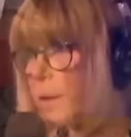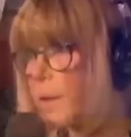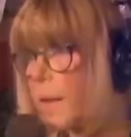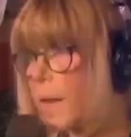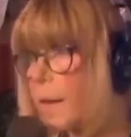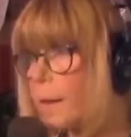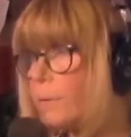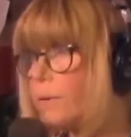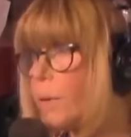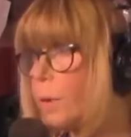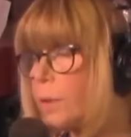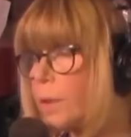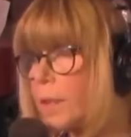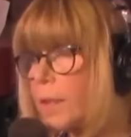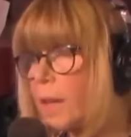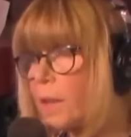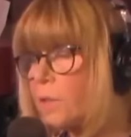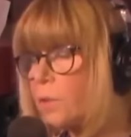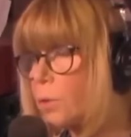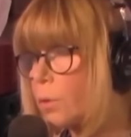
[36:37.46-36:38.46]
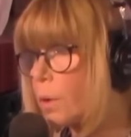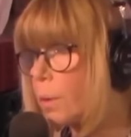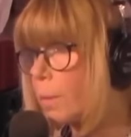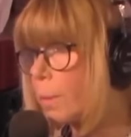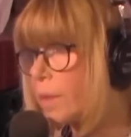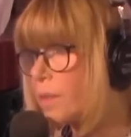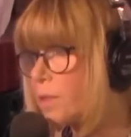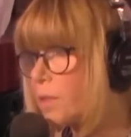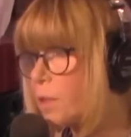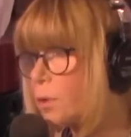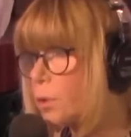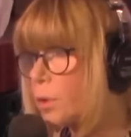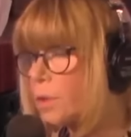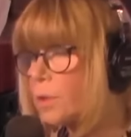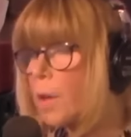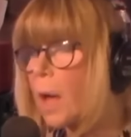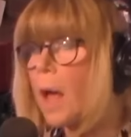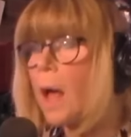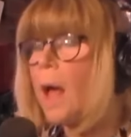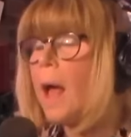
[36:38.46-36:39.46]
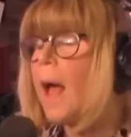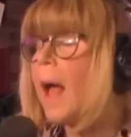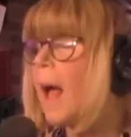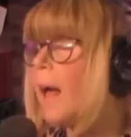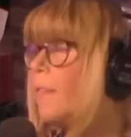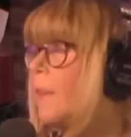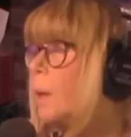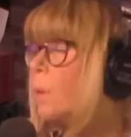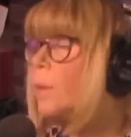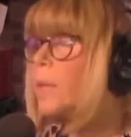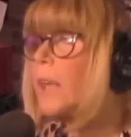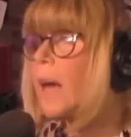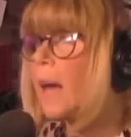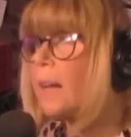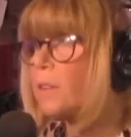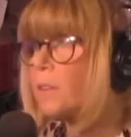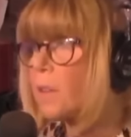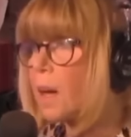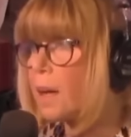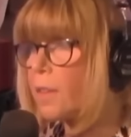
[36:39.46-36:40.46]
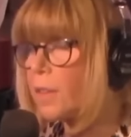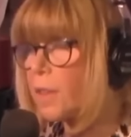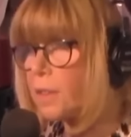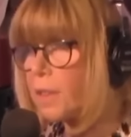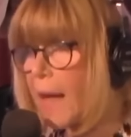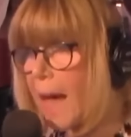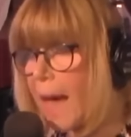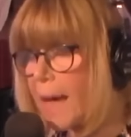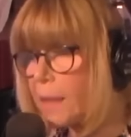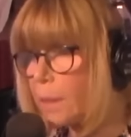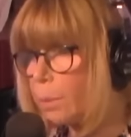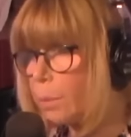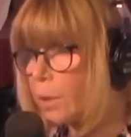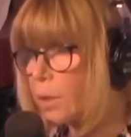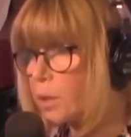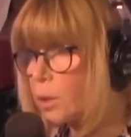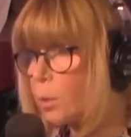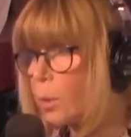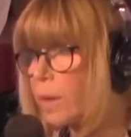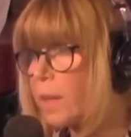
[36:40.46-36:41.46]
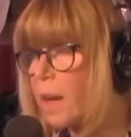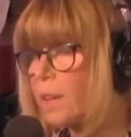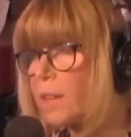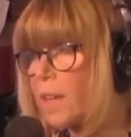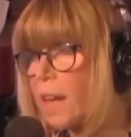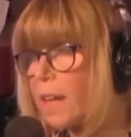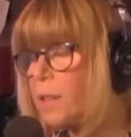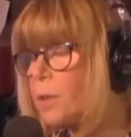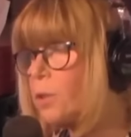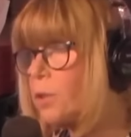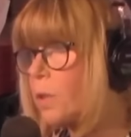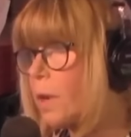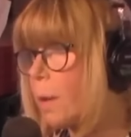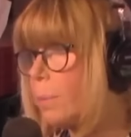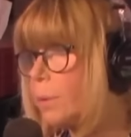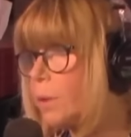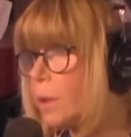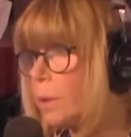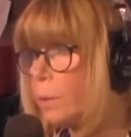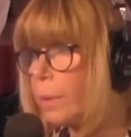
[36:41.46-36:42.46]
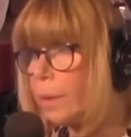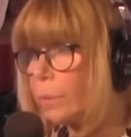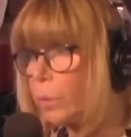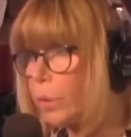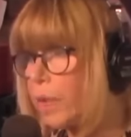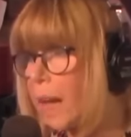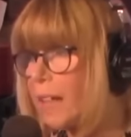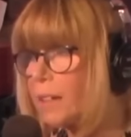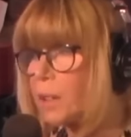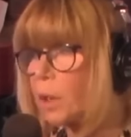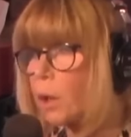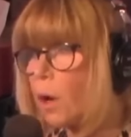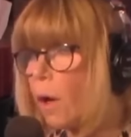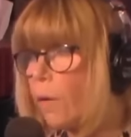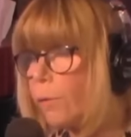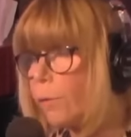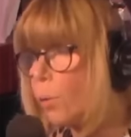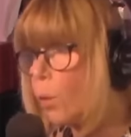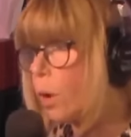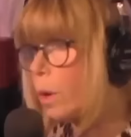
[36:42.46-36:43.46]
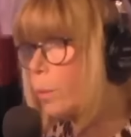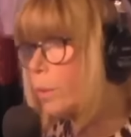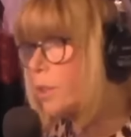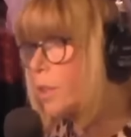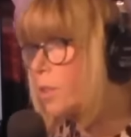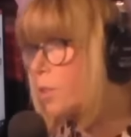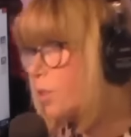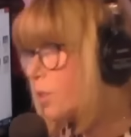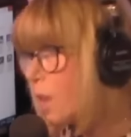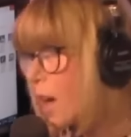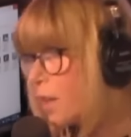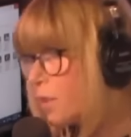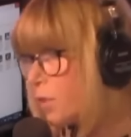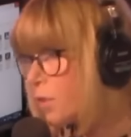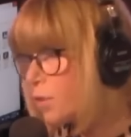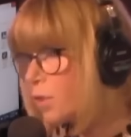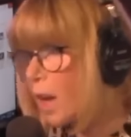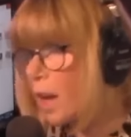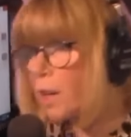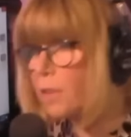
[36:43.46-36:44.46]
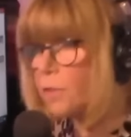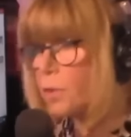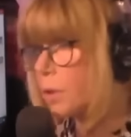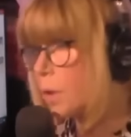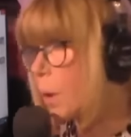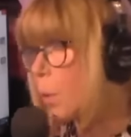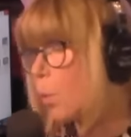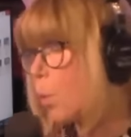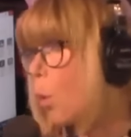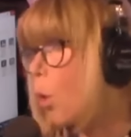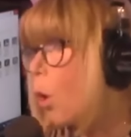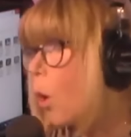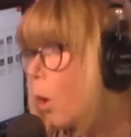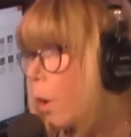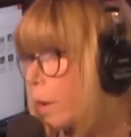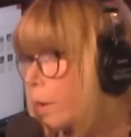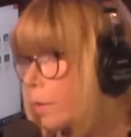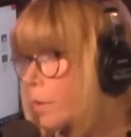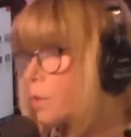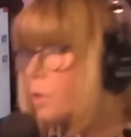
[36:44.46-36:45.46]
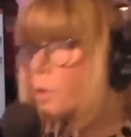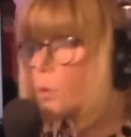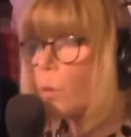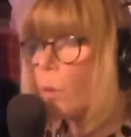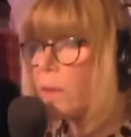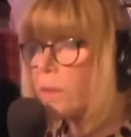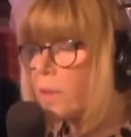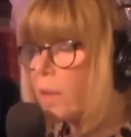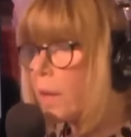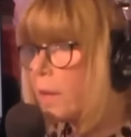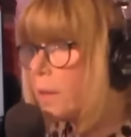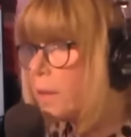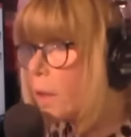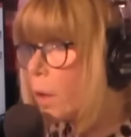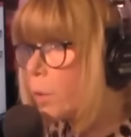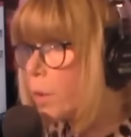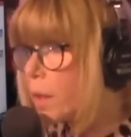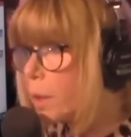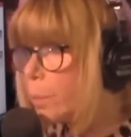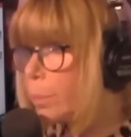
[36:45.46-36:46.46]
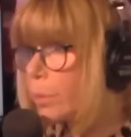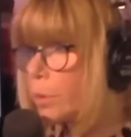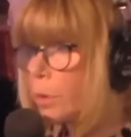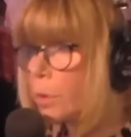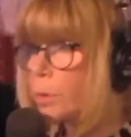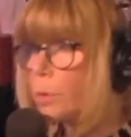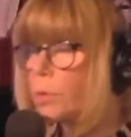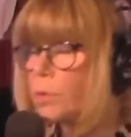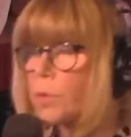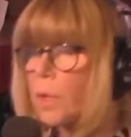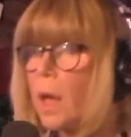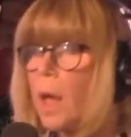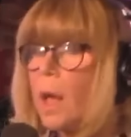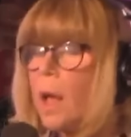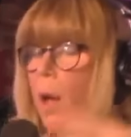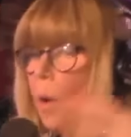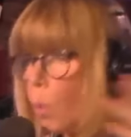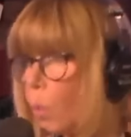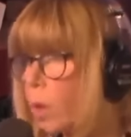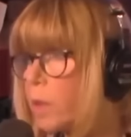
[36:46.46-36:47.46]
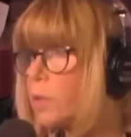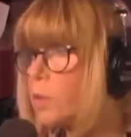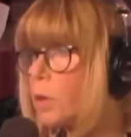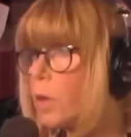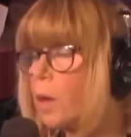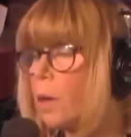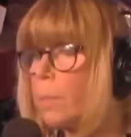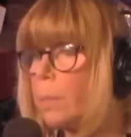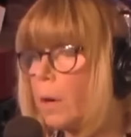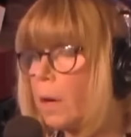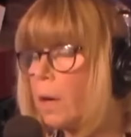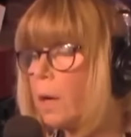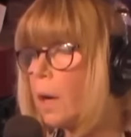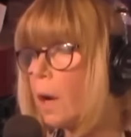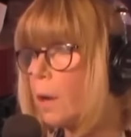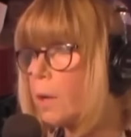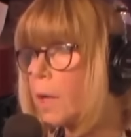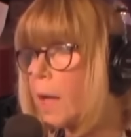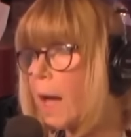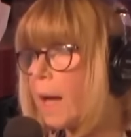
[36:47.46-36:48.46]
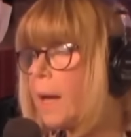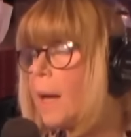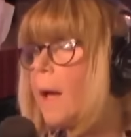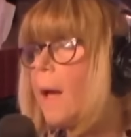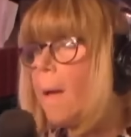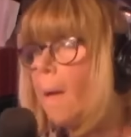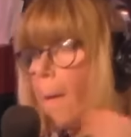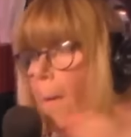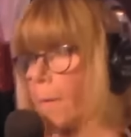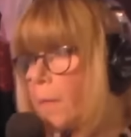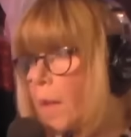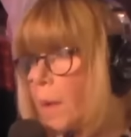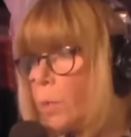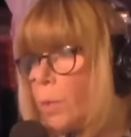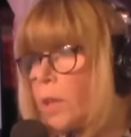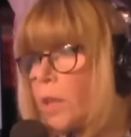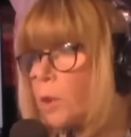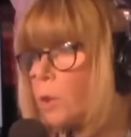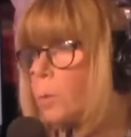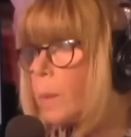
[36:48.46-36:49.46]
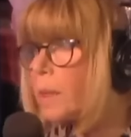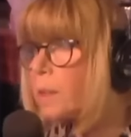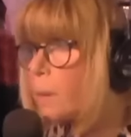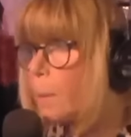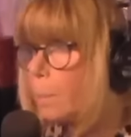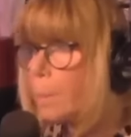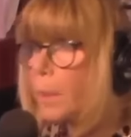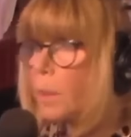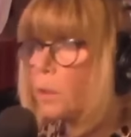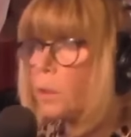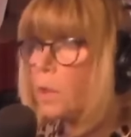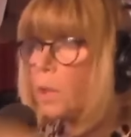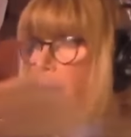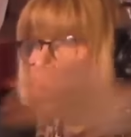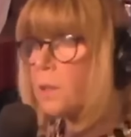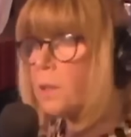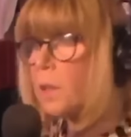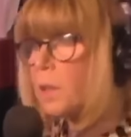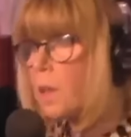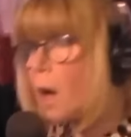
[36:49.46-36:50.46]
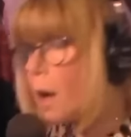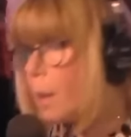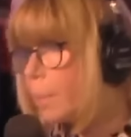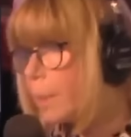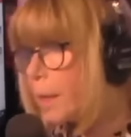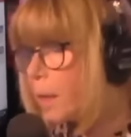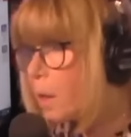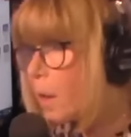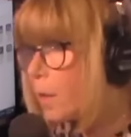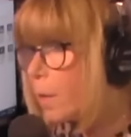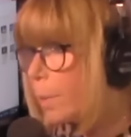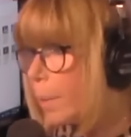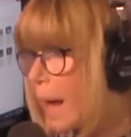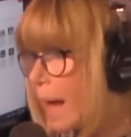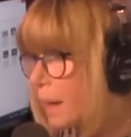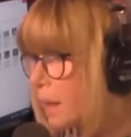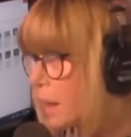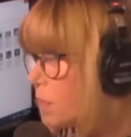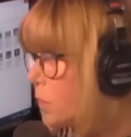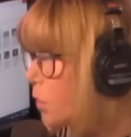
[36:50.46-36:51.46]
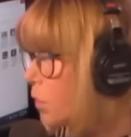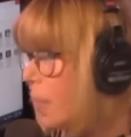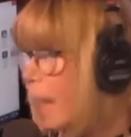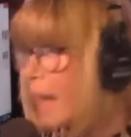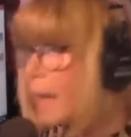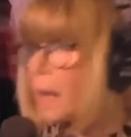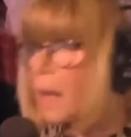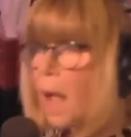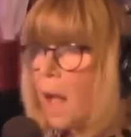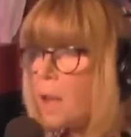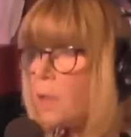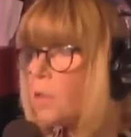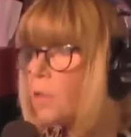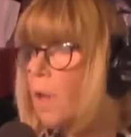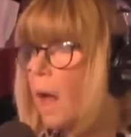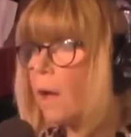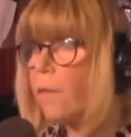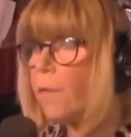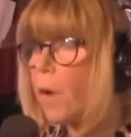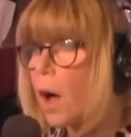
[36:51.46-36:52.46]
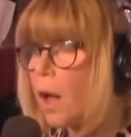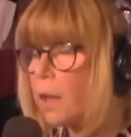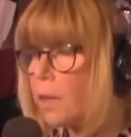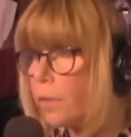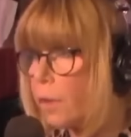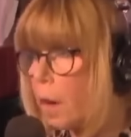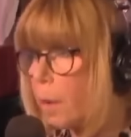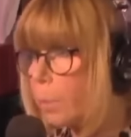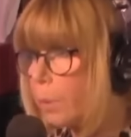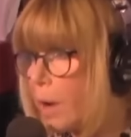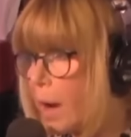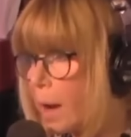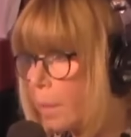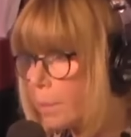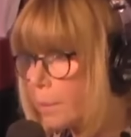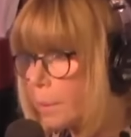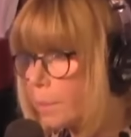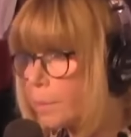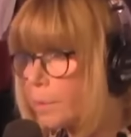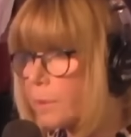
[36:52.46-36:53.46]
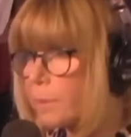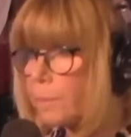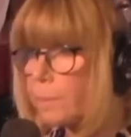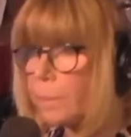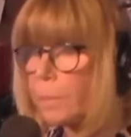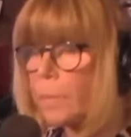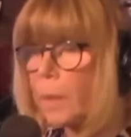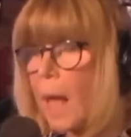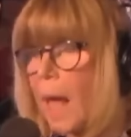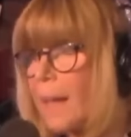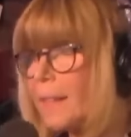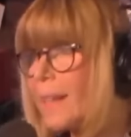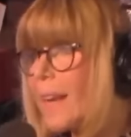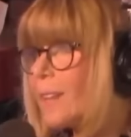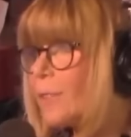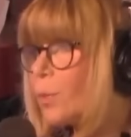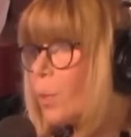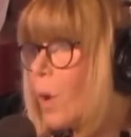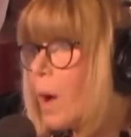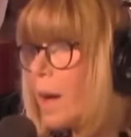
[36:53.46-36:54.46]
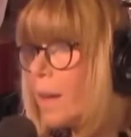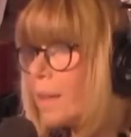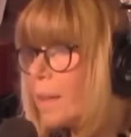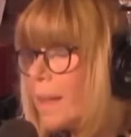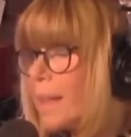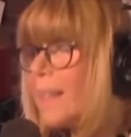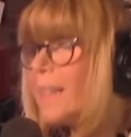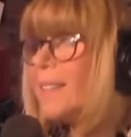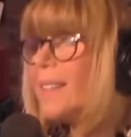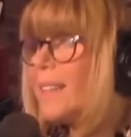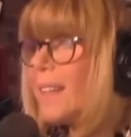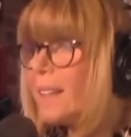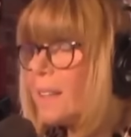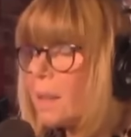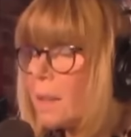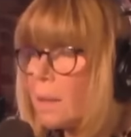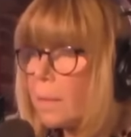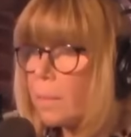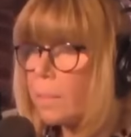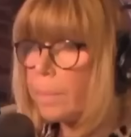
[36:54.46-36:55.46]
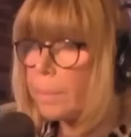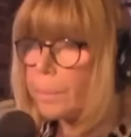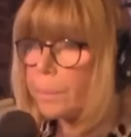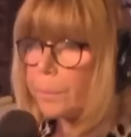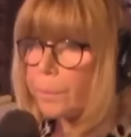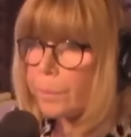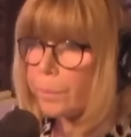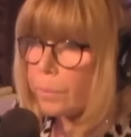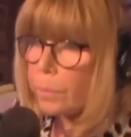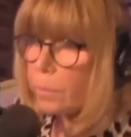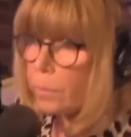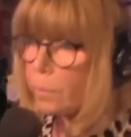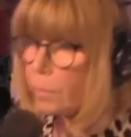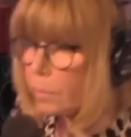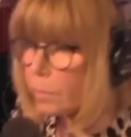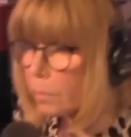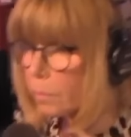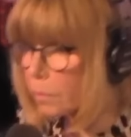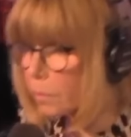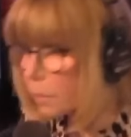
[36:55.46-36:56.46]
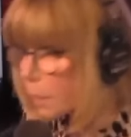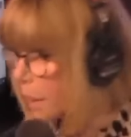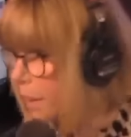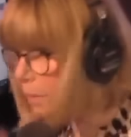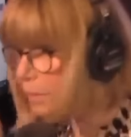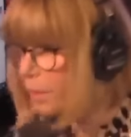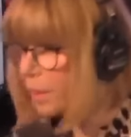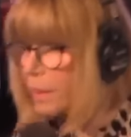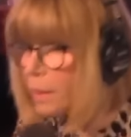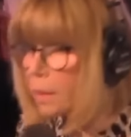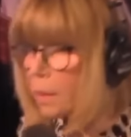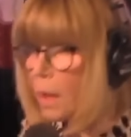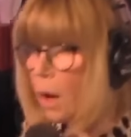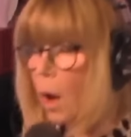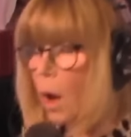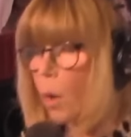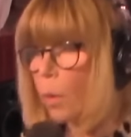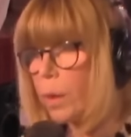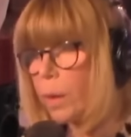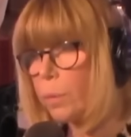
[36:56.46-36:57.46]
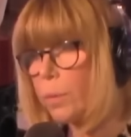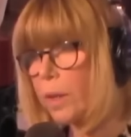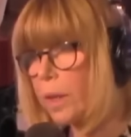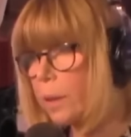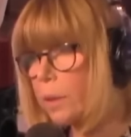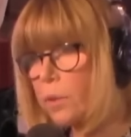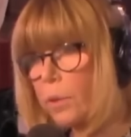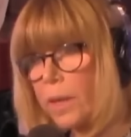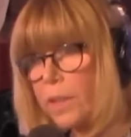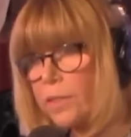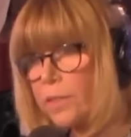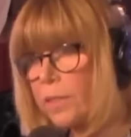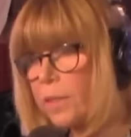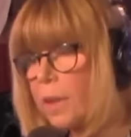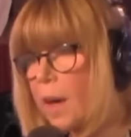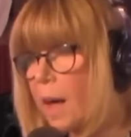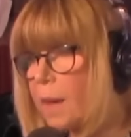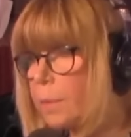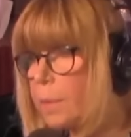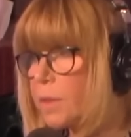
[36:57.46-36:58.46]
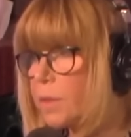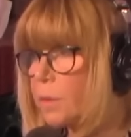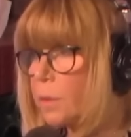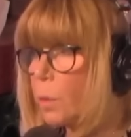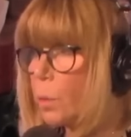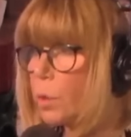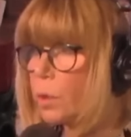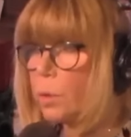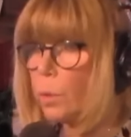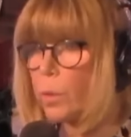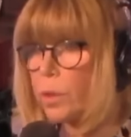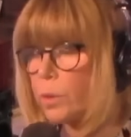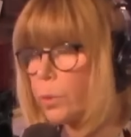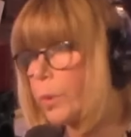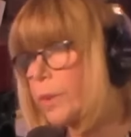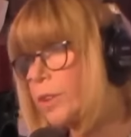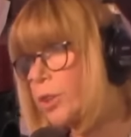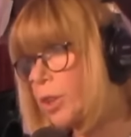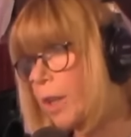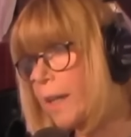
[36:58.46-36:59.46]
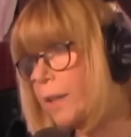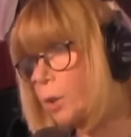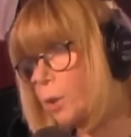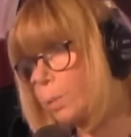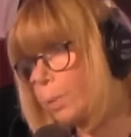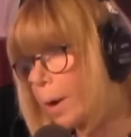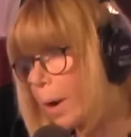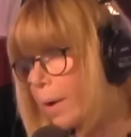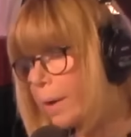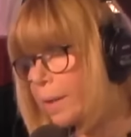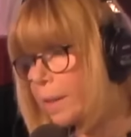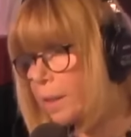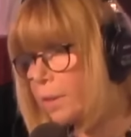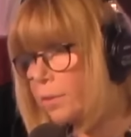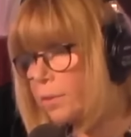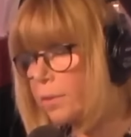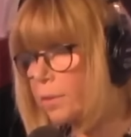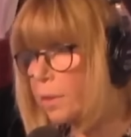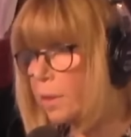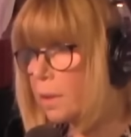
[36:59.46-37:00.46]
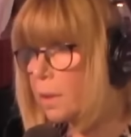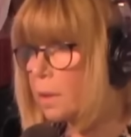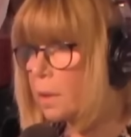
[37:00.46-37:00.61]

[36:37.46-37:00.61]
okay, voting against their own best interest. And then we got the Daddy Bush. We got the HW. And we got the Gulf War with the Scud Studs and a war. This is what, you know, he produced. One-termer, okay? And then we expected Bill Clinton to come in on the back end of that, solve all of our problems. And guess what? He did. He did. We had one of the greatest economies in the world once we changed parties.